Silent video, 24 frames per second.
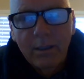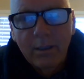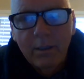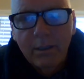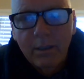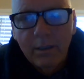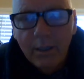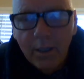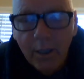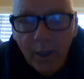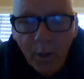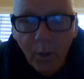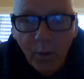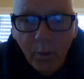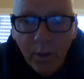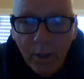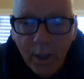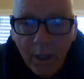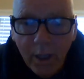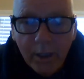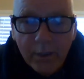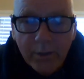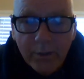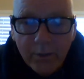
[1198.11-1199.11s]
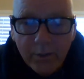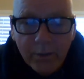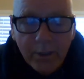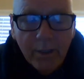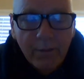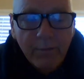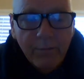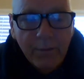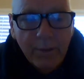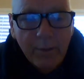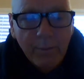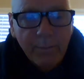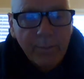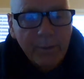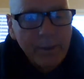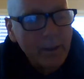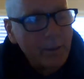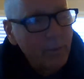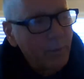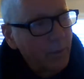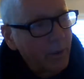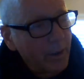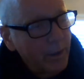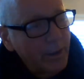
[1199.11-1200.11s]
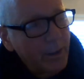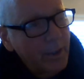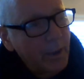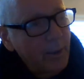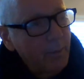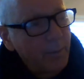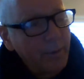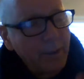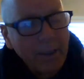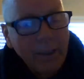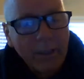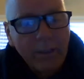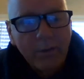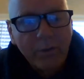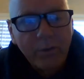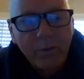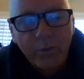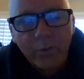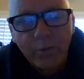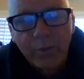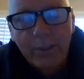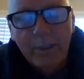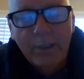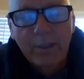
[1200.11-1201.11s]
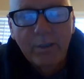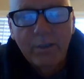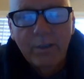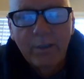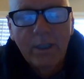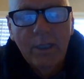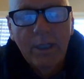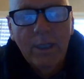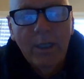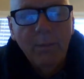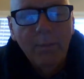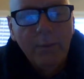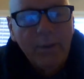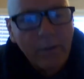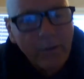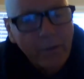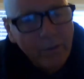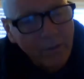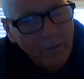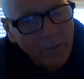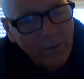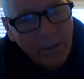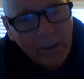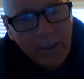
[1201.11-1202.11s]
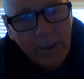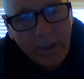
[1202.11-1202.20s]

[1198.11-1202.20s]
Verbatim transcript: to go lock yourself up in, where are you going to be on the streets? You should see